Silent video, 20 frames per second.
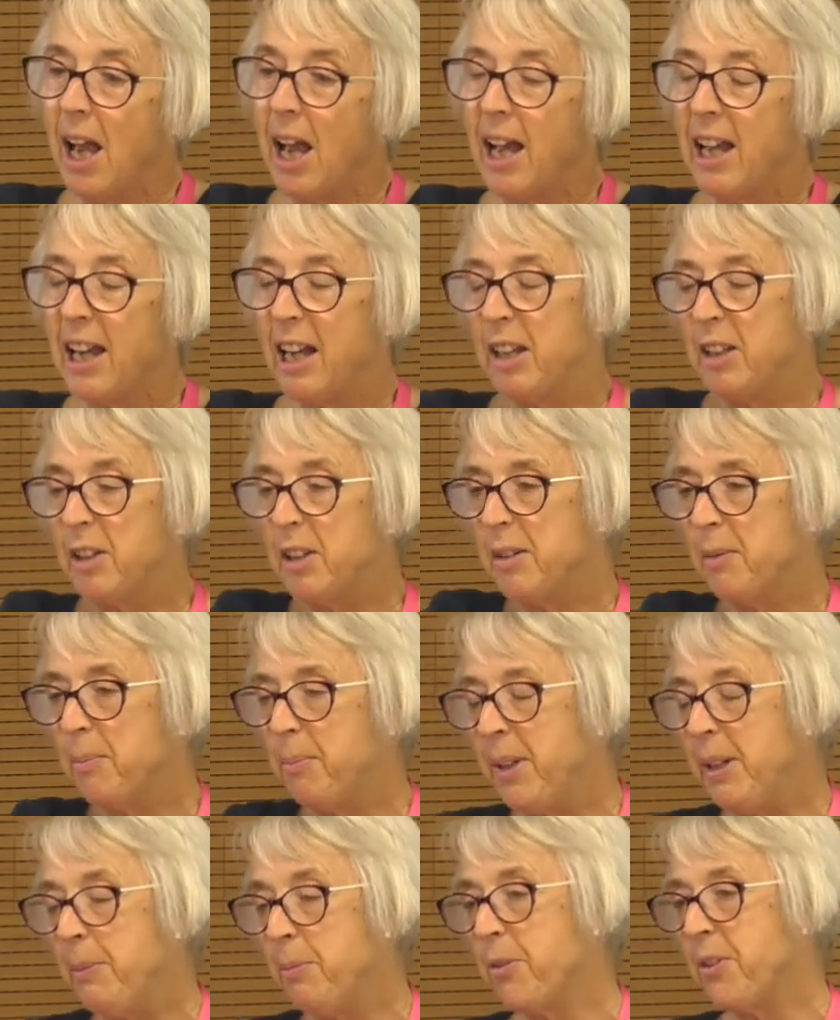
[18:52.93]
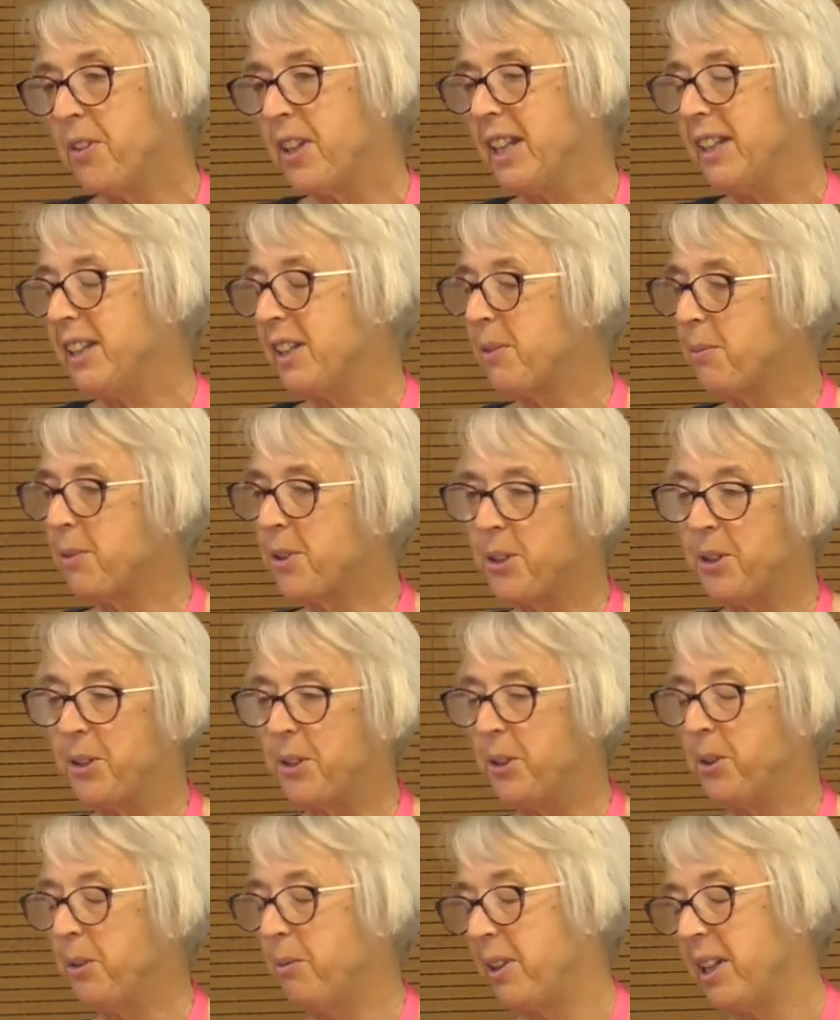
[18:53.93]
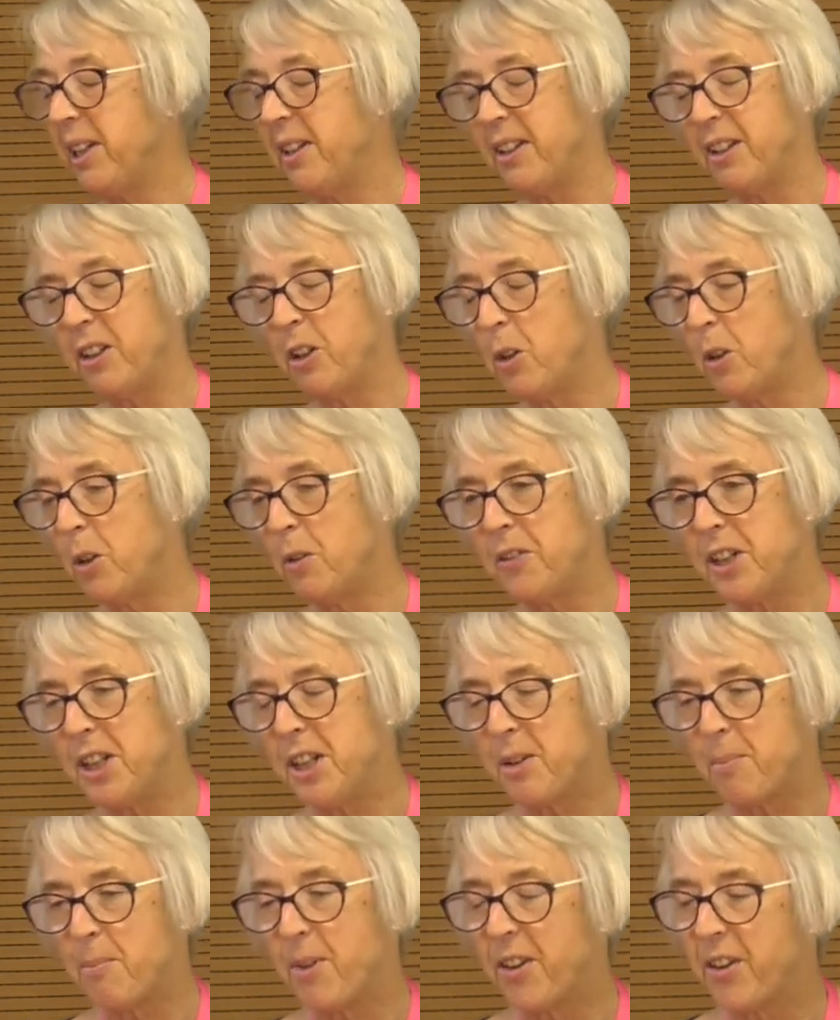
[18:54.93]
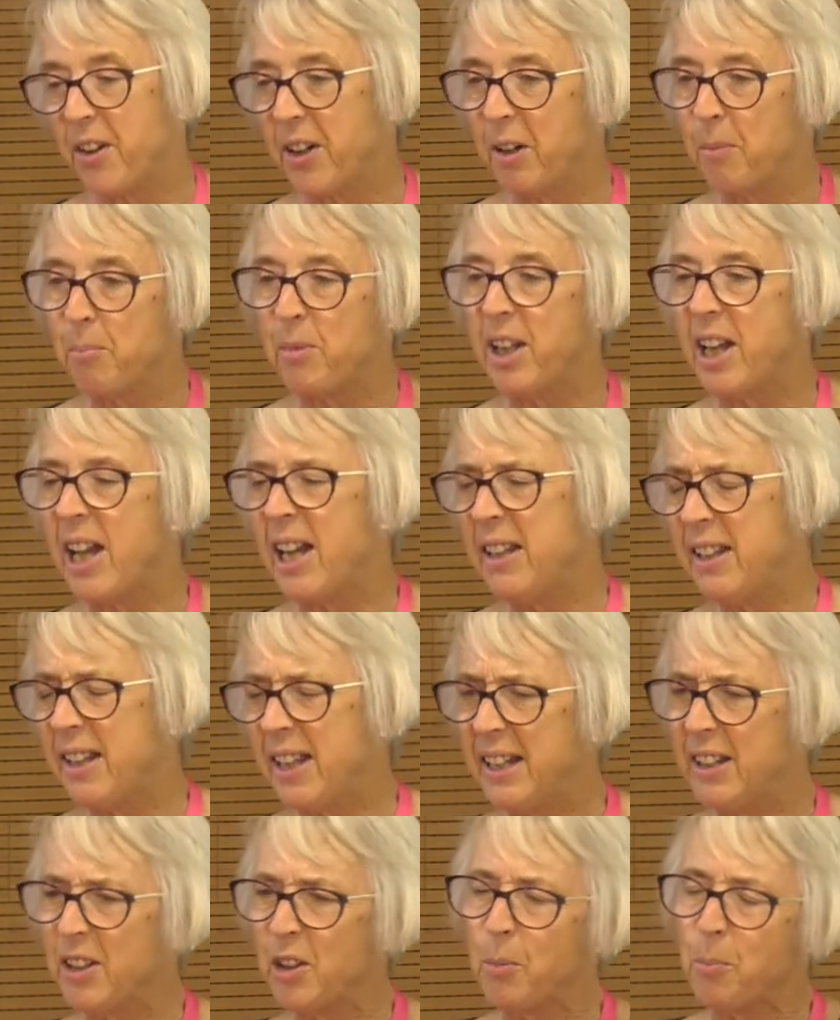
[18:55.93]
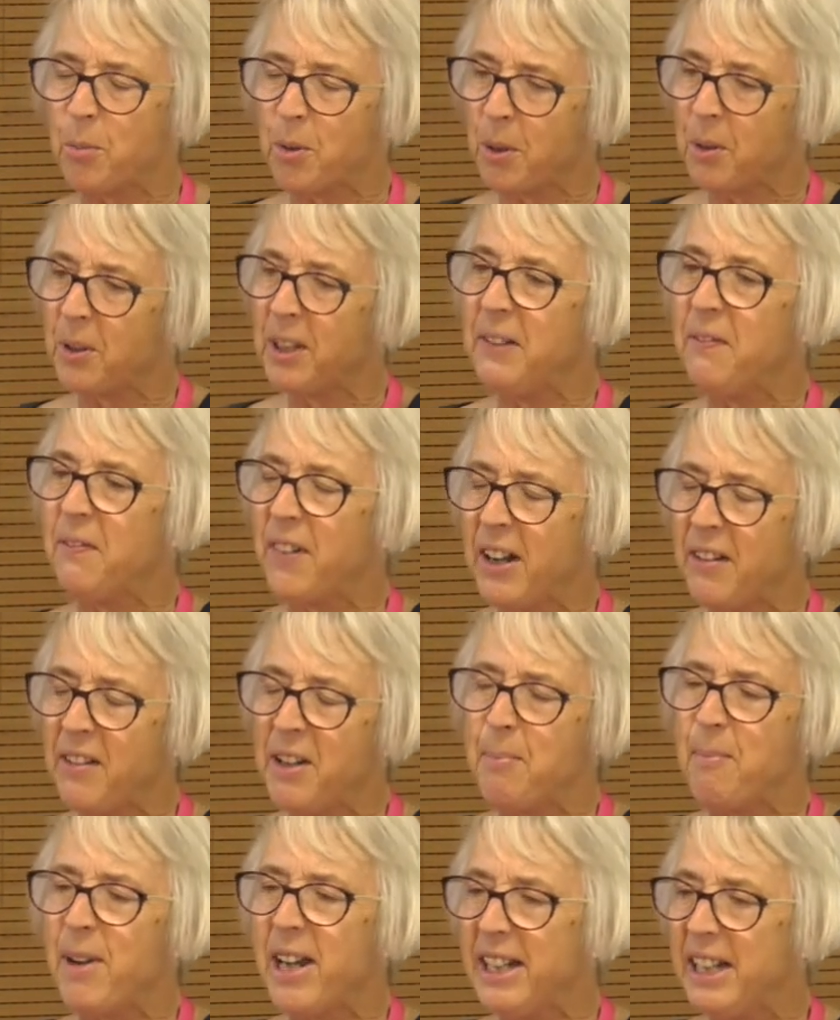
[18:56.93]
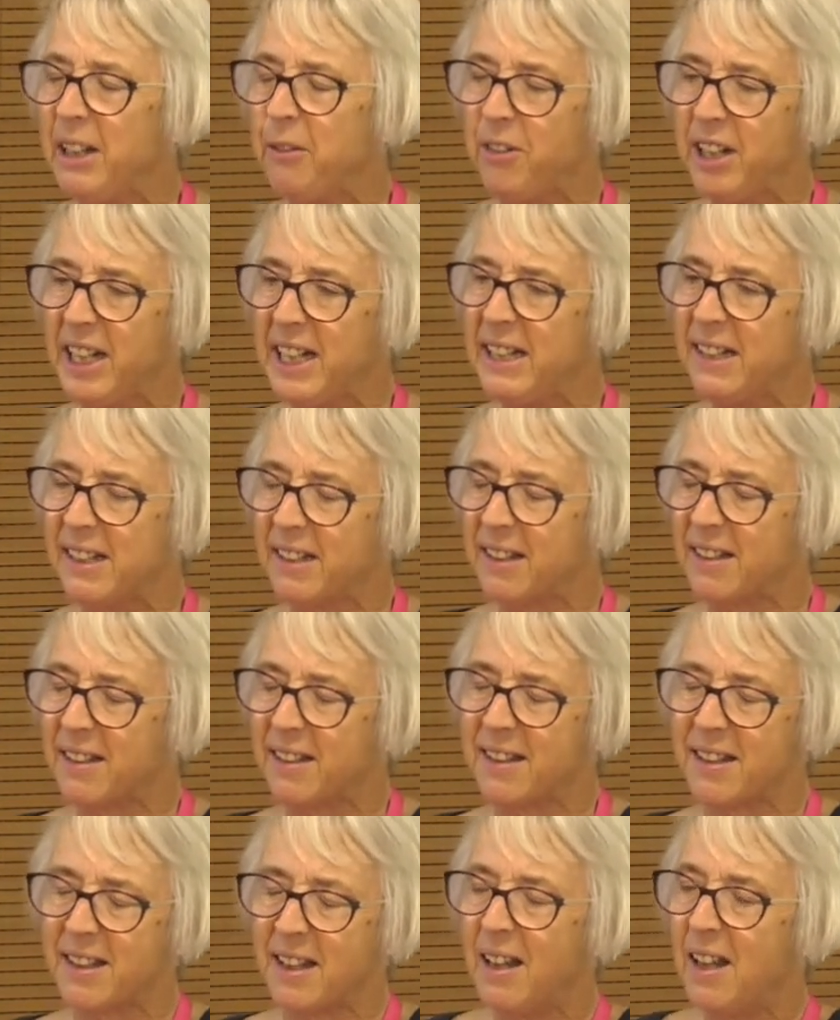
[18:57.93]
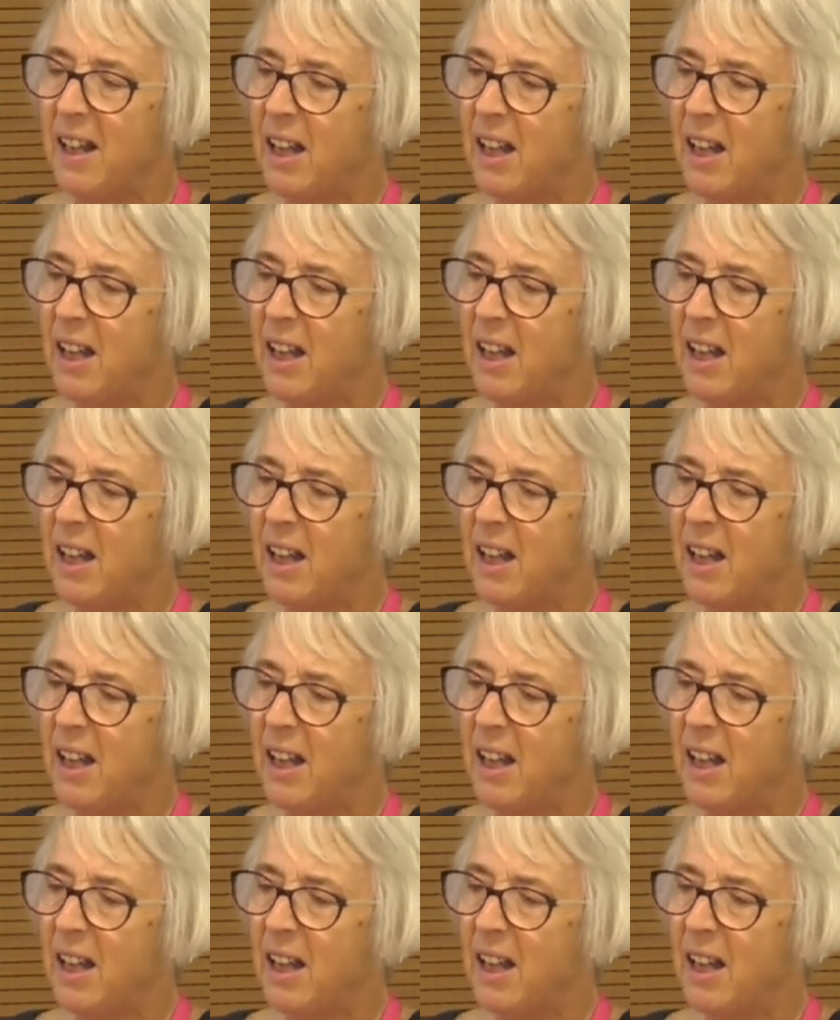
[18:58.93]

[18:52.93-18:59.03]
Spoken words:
And people think this was to do with Colvin's mother, but I think there are probably very many reasons.